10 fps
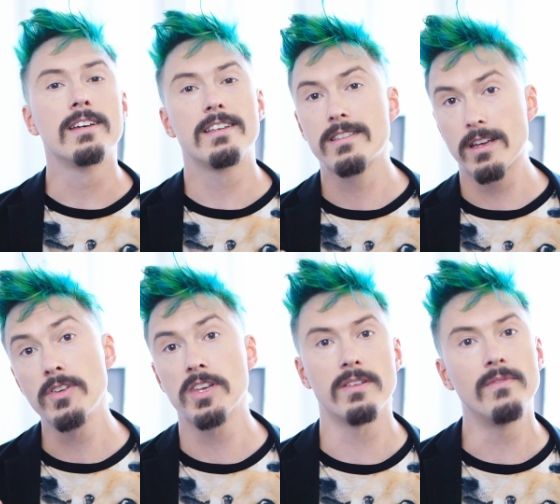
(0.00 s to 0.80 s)
instead of
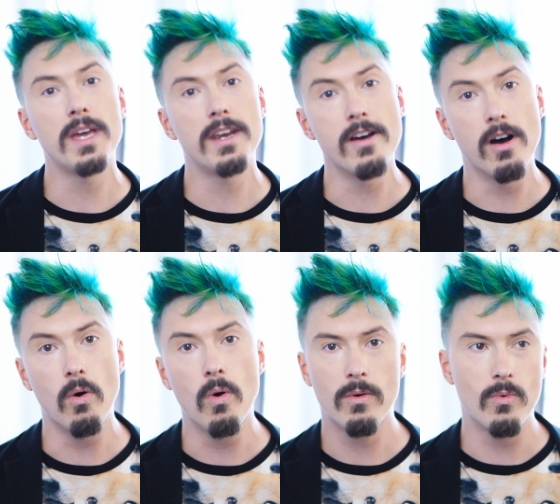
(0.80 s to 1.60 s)
just a
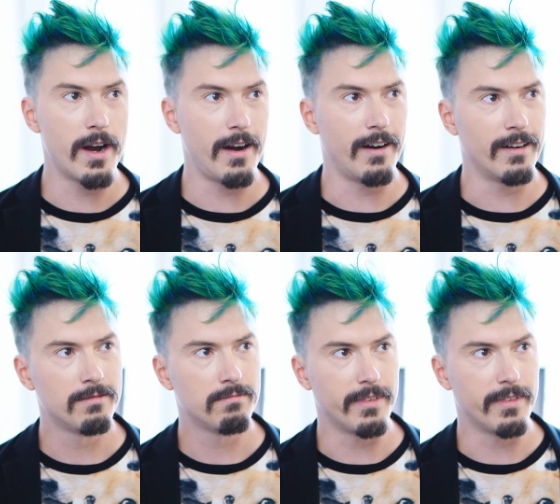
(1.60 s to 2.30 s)
video where